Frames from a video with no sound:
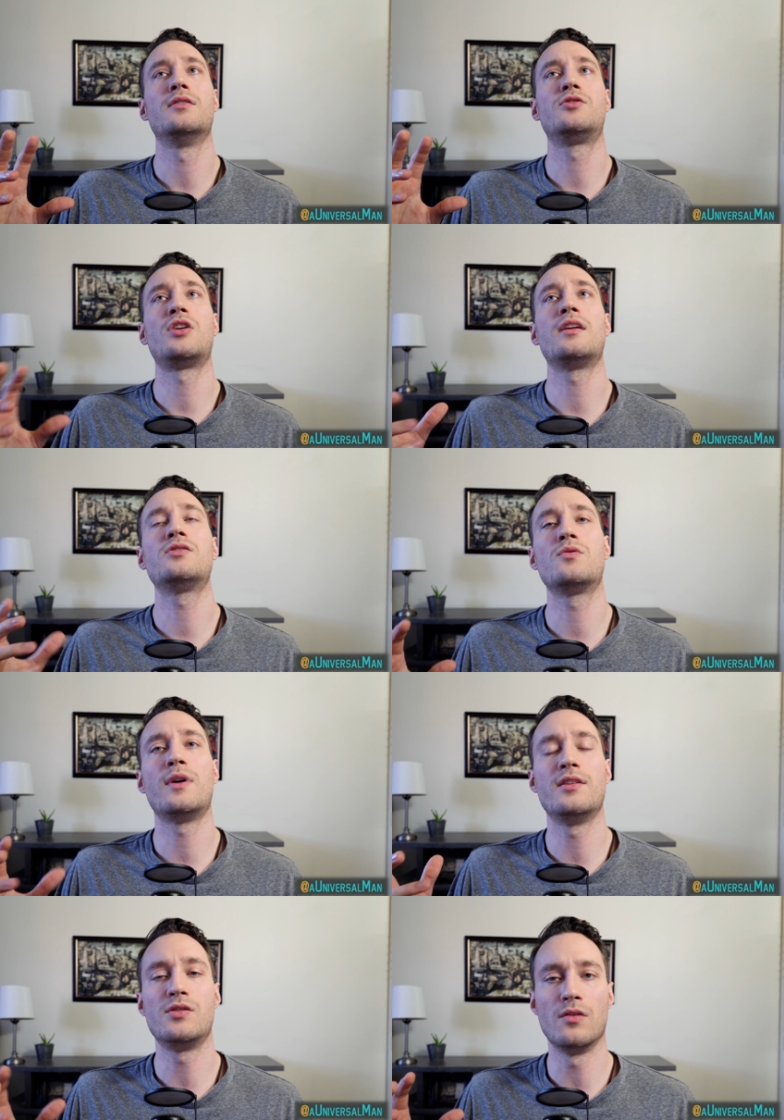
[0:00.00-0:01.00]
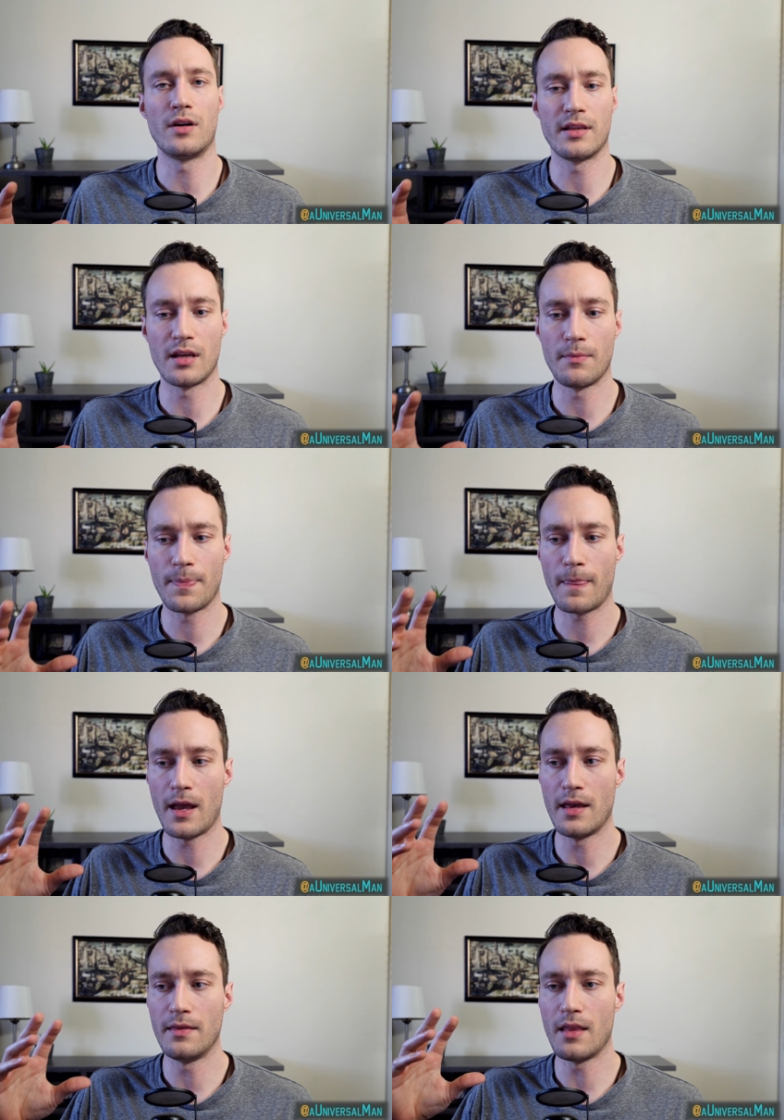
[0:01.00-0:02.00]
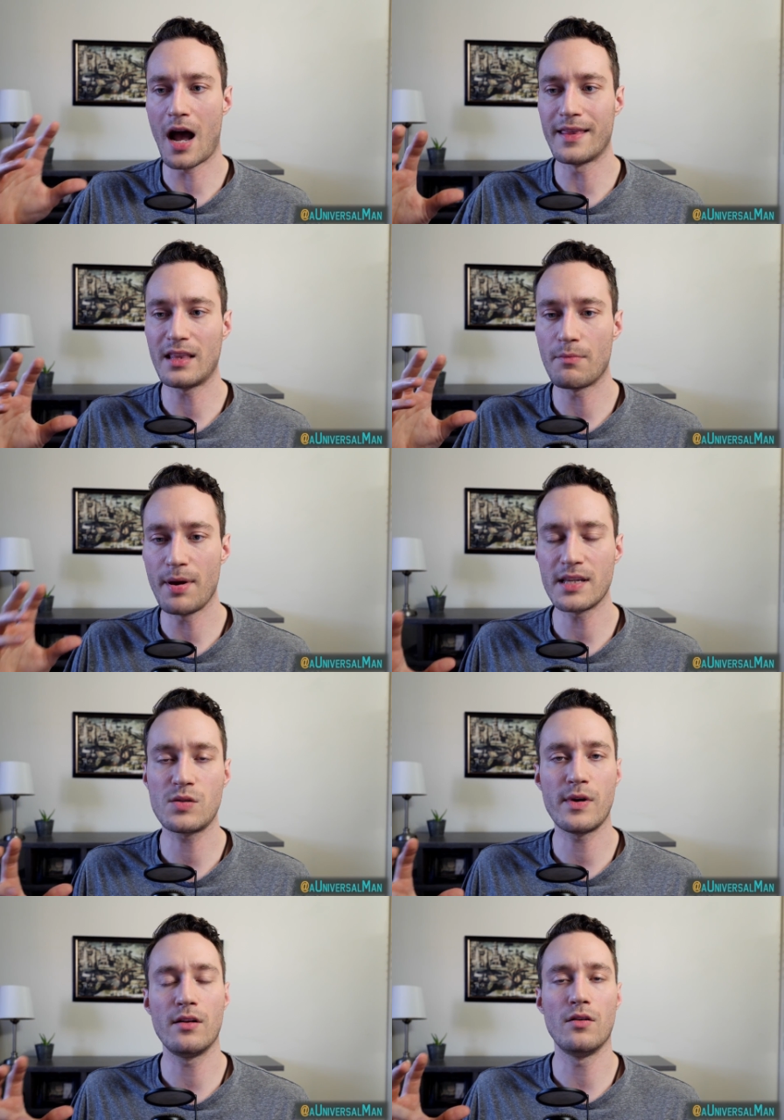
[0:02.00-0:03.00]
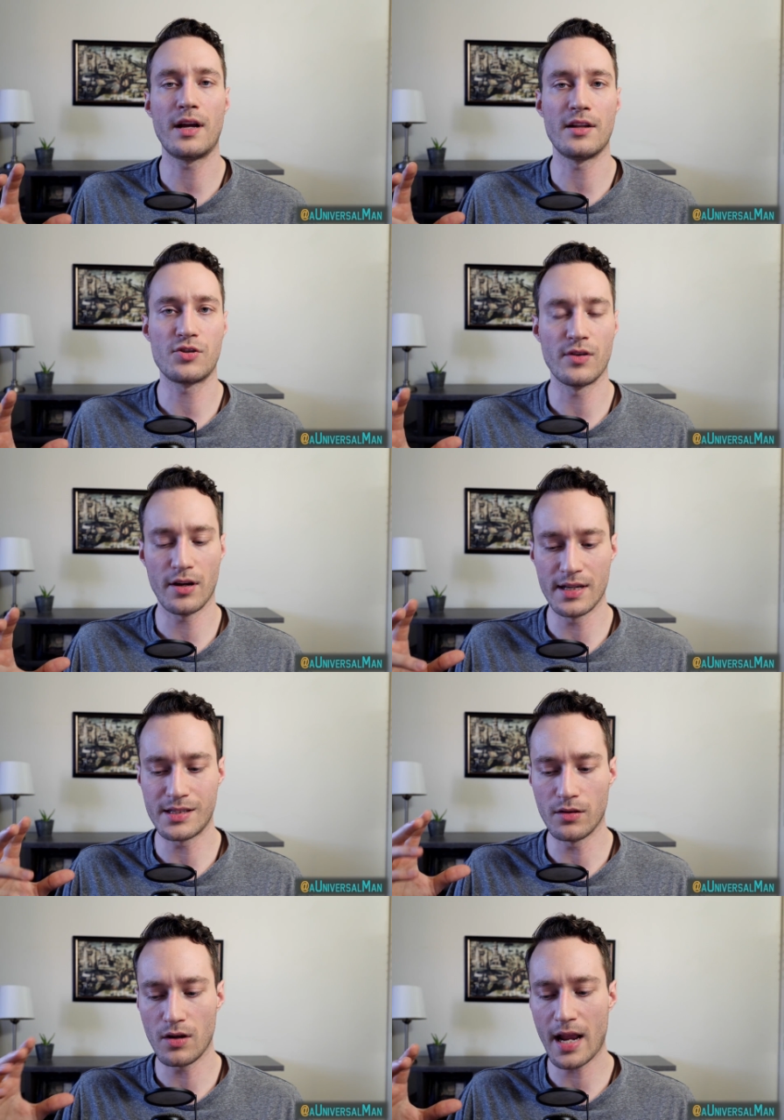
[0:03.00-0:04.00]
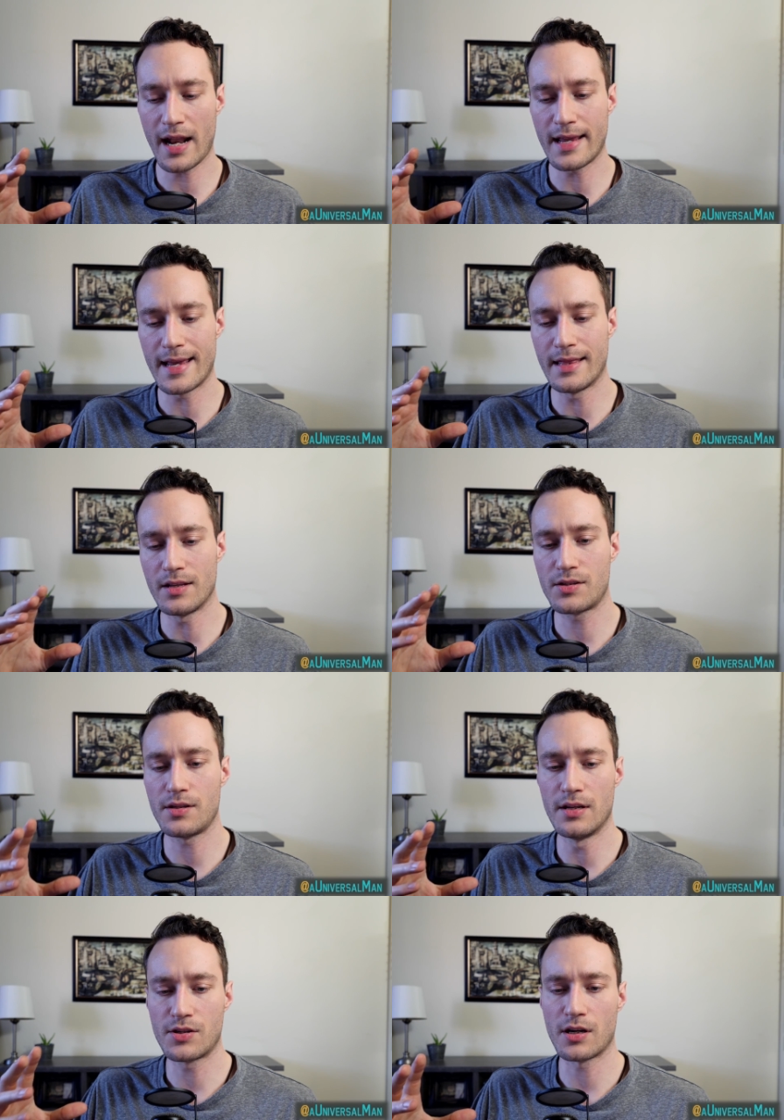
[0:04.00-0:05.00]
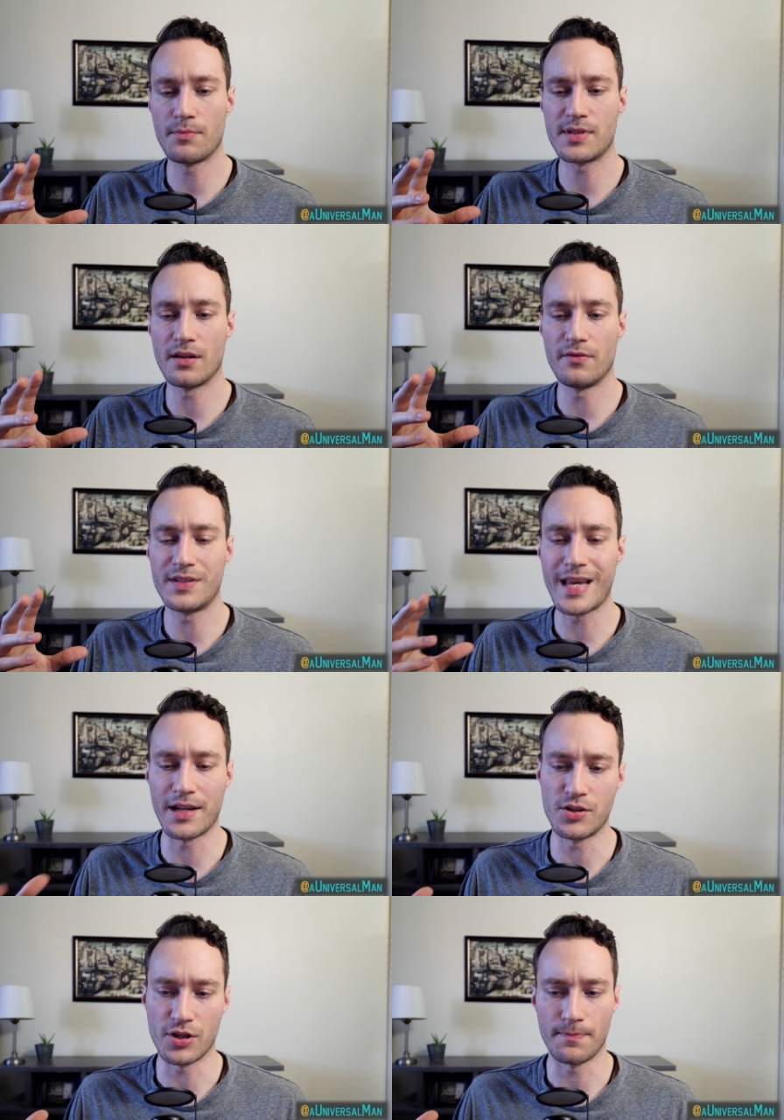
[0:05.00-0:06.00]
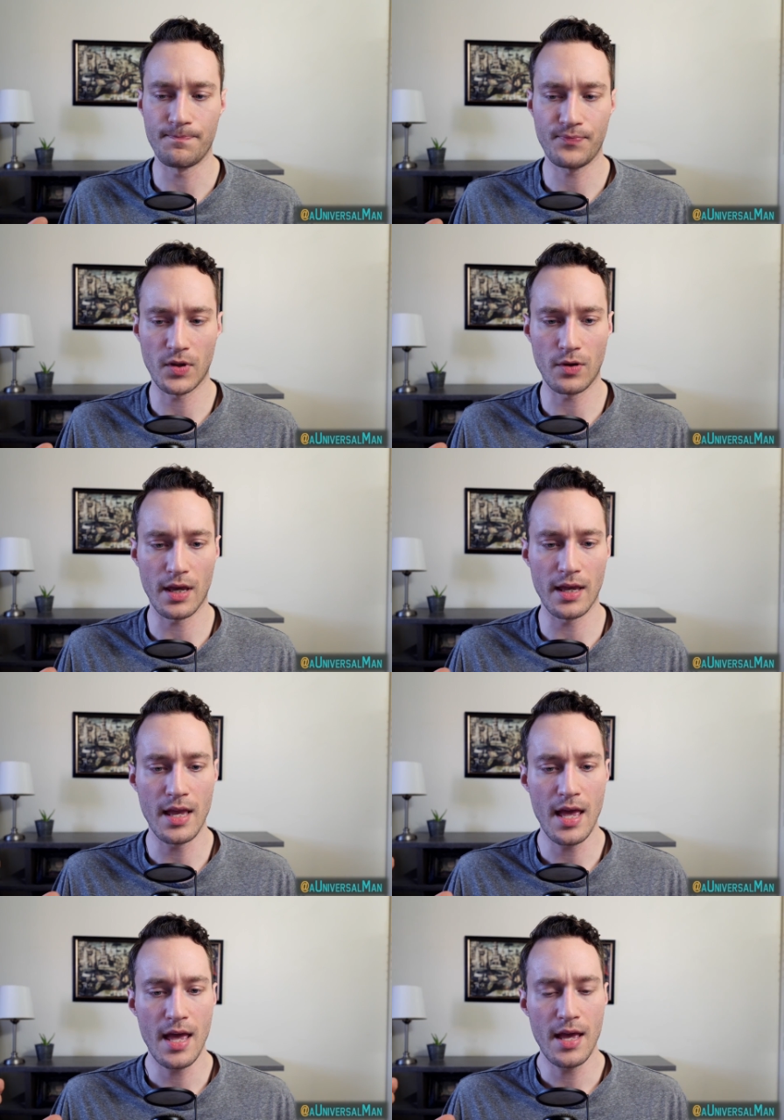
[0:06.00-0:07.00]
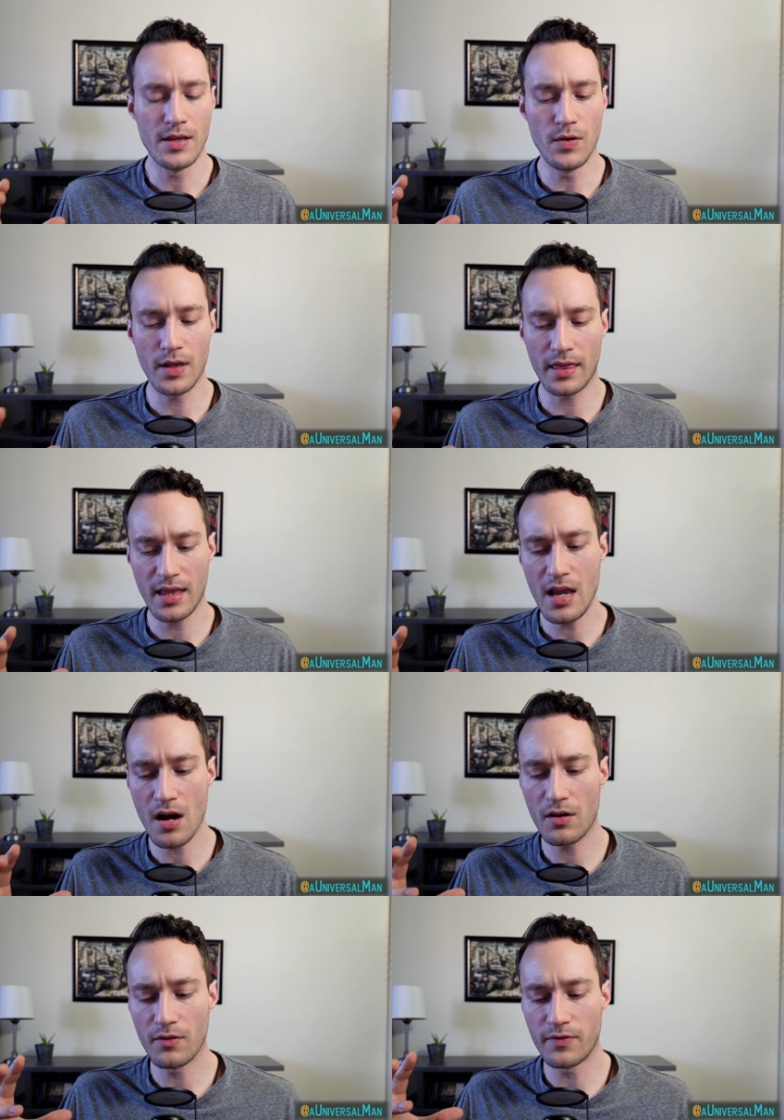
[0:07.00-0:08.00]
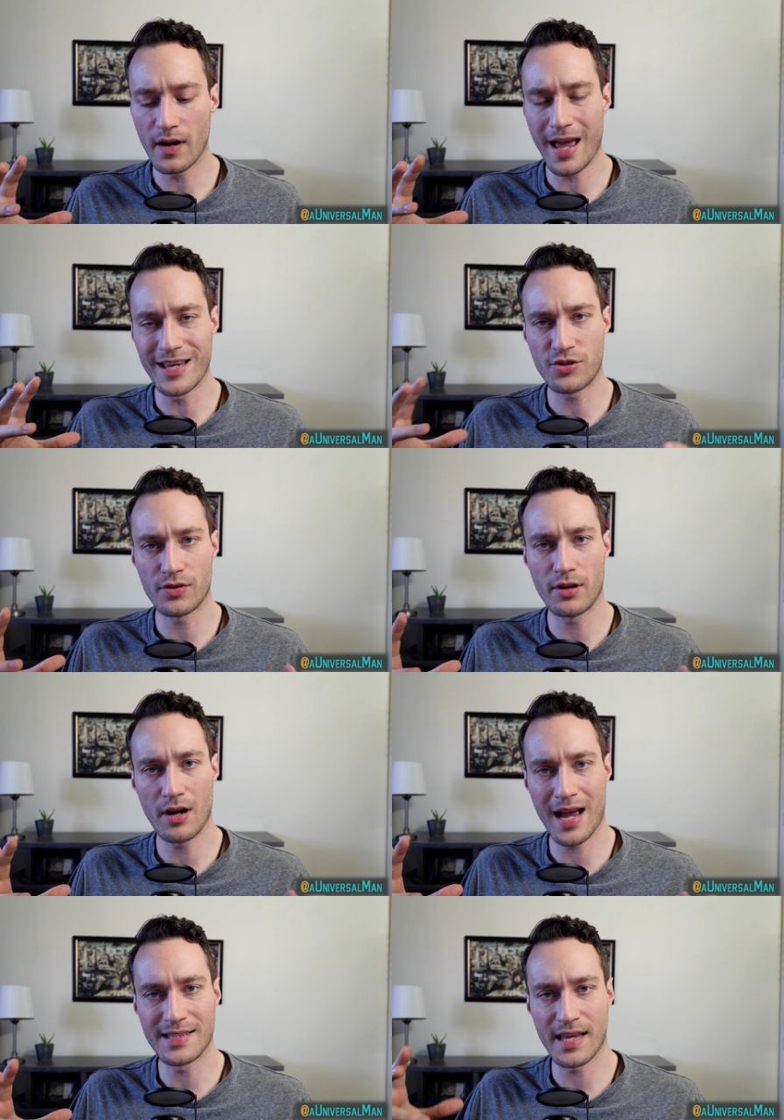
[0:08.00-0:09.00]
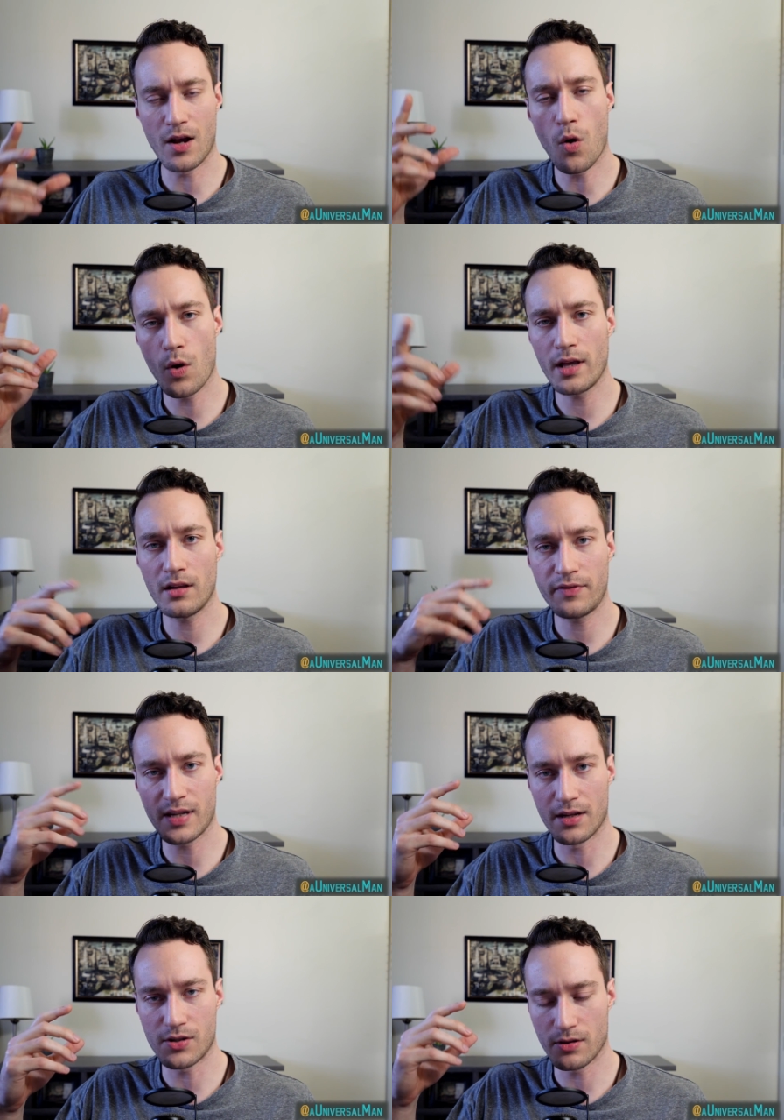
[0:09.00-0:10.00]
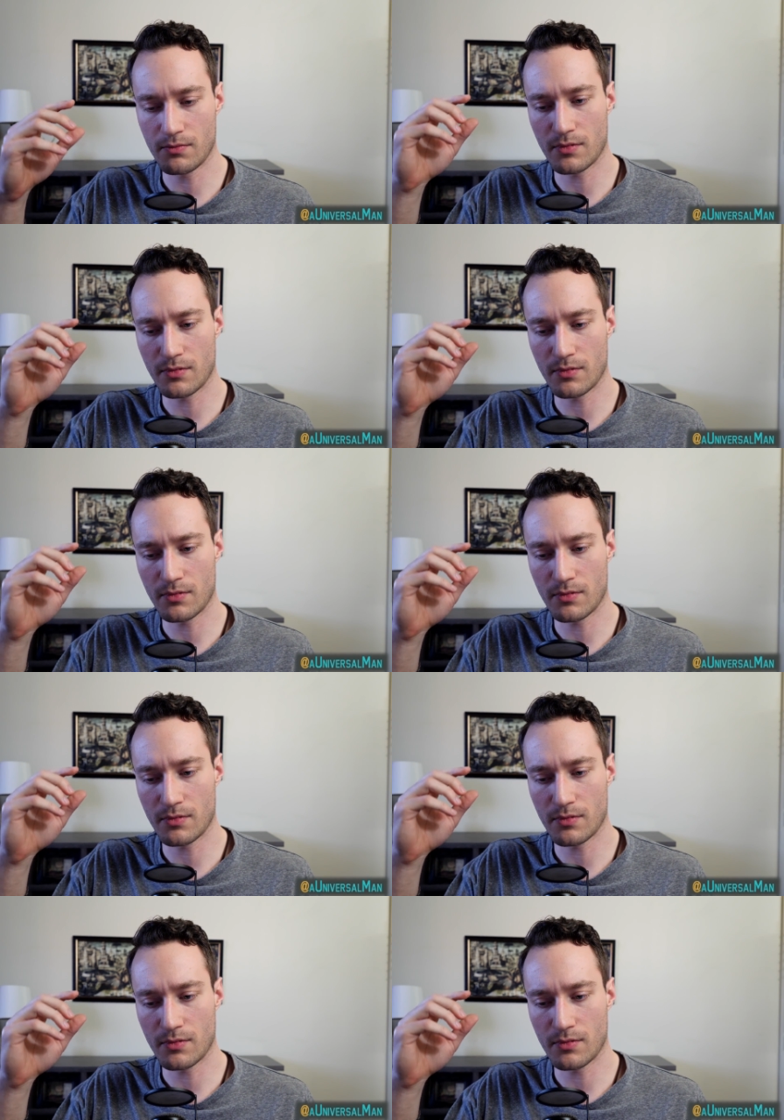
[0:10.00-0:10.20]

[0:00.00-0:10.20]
change the way that you look at them. And I think the best way to look at a trigger is to look at it in the in terms of tension, okay? You can think of a trigger as a coil of tension